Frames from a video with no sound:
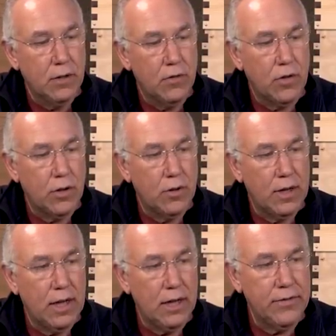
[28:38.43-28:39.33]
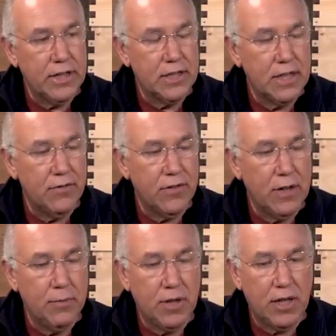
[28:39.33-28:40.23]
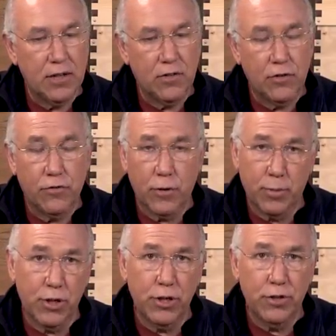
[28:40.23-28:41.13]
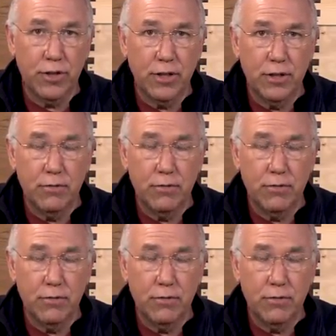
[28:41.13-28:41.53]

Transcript: So having a 10 frame box for brood